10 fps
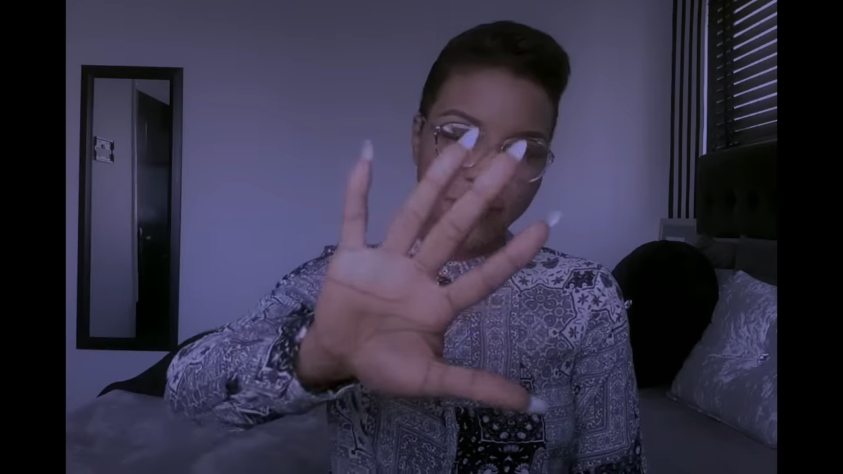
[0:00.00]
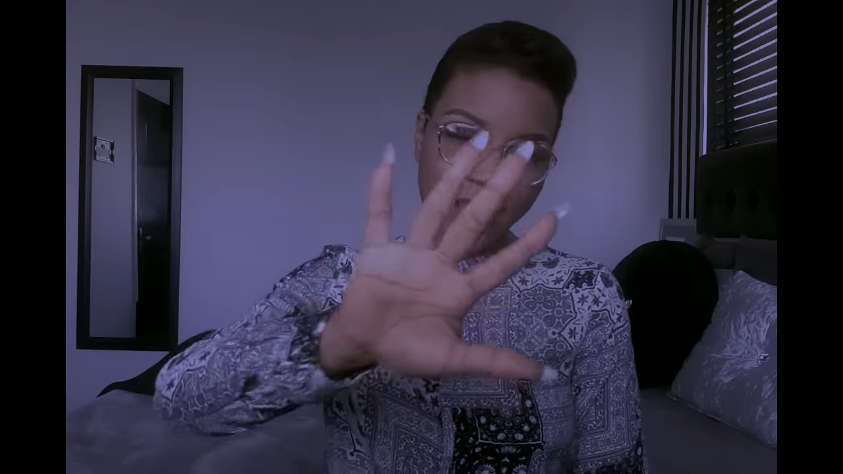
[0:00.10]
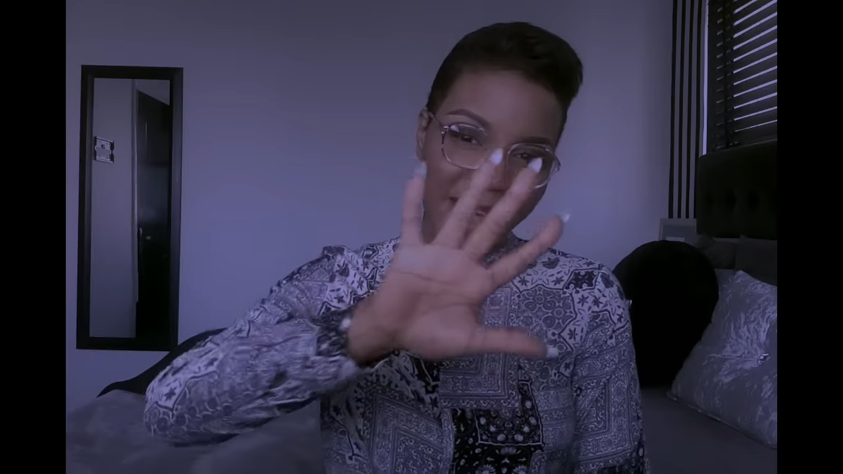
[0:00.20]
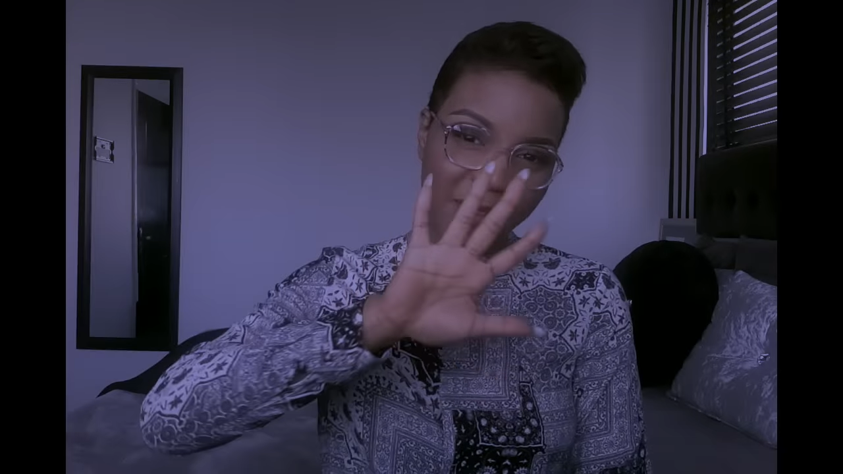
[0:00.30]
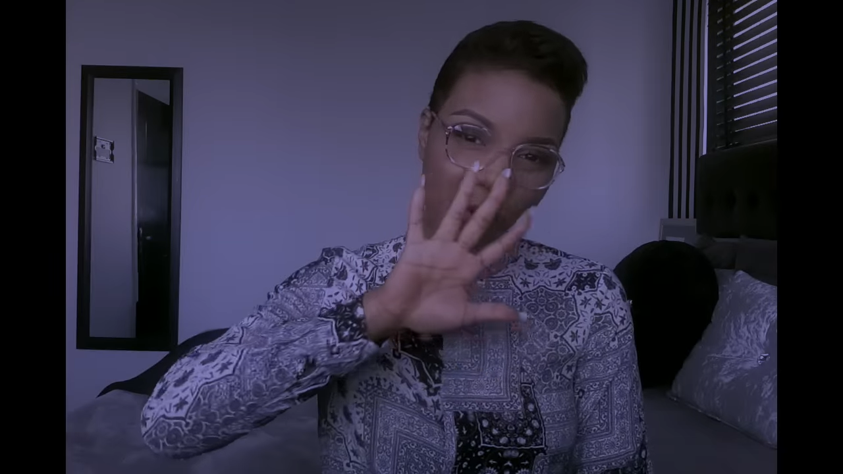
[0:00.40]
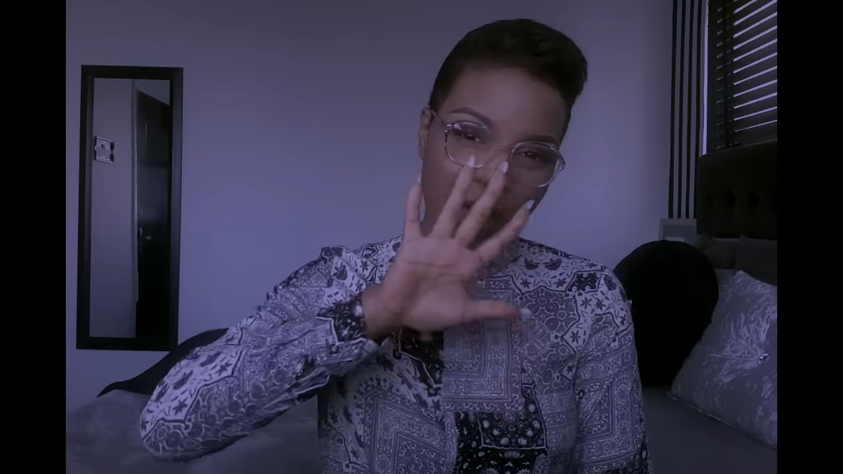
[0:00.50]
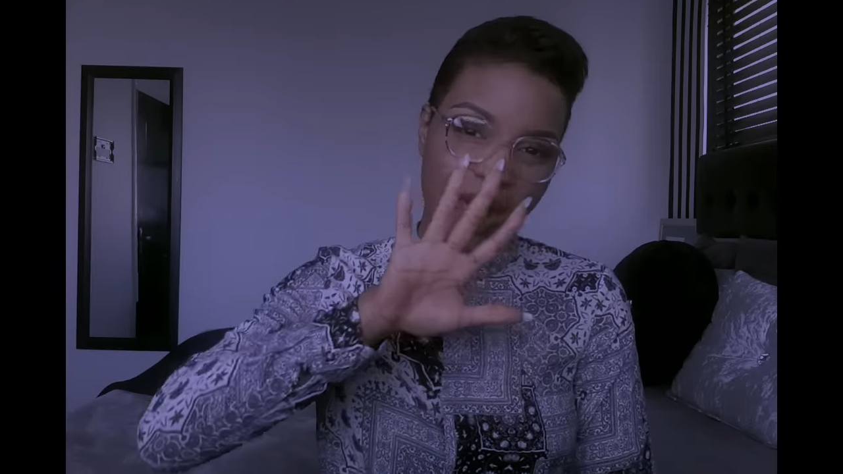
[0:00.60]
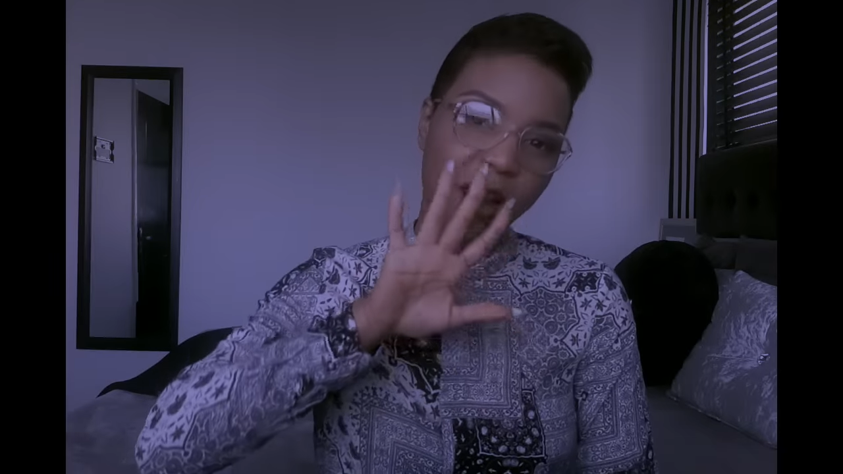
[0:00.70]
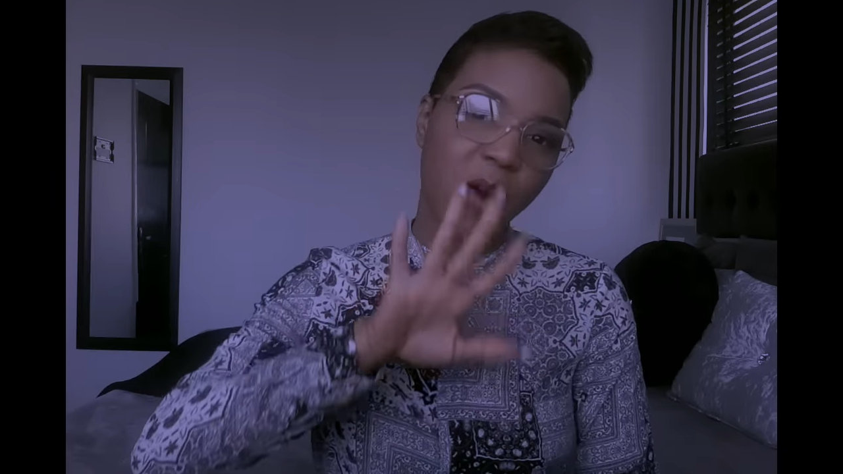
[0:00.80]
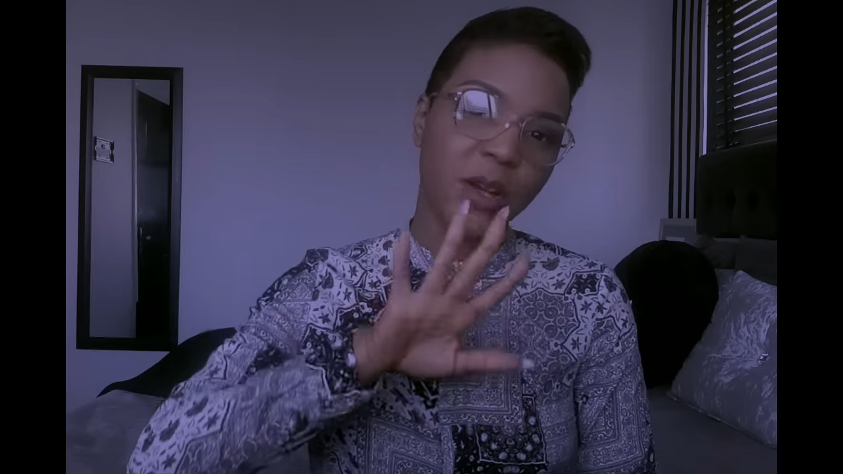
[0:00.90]
5. Okay,
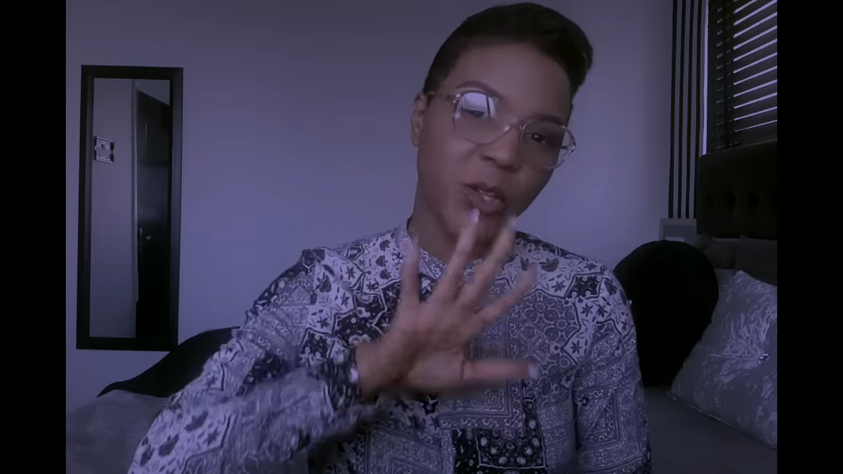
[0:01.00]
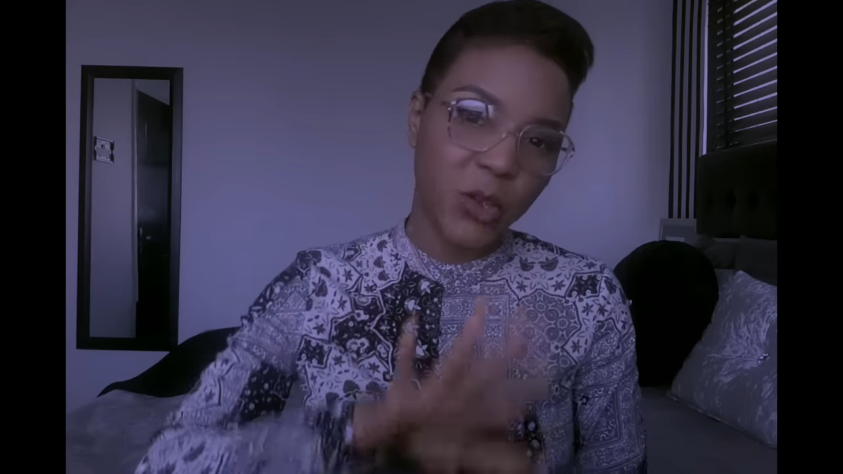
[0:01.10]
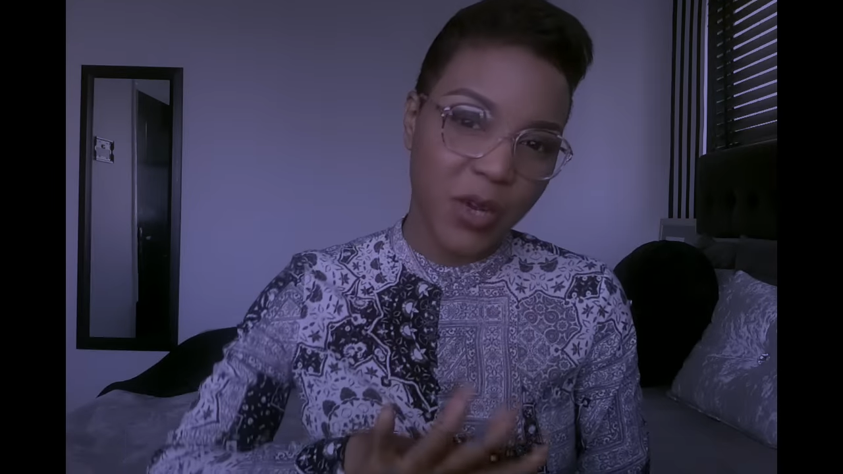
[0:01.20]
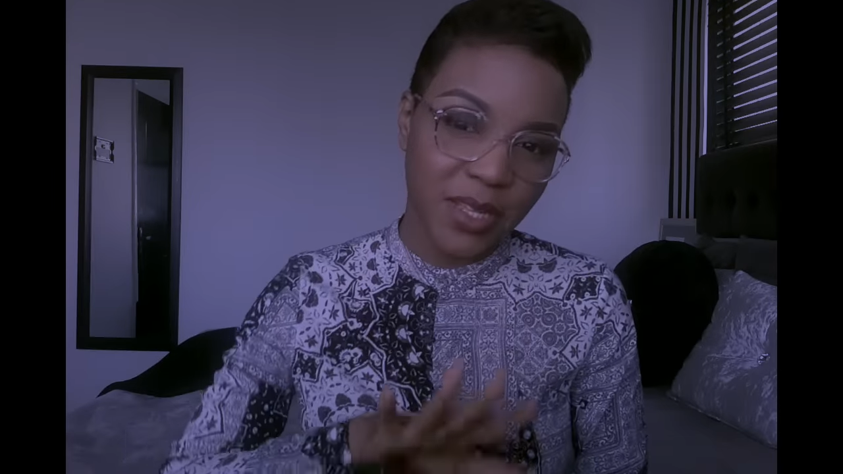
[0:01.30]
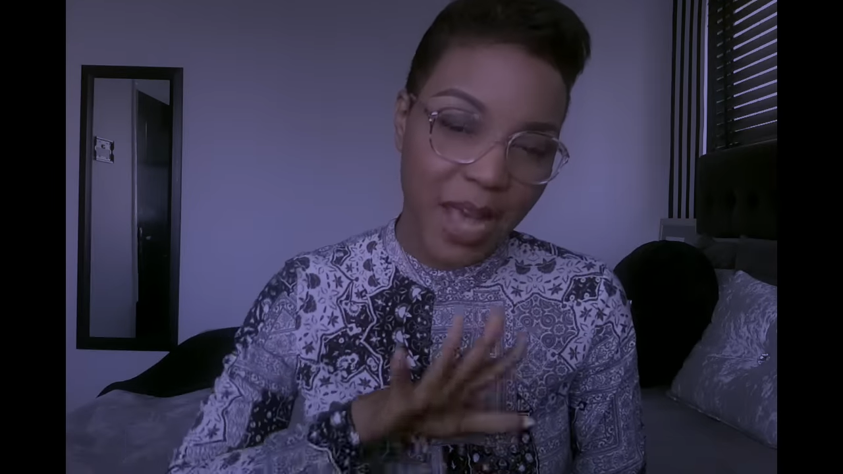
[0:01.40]
I can't stress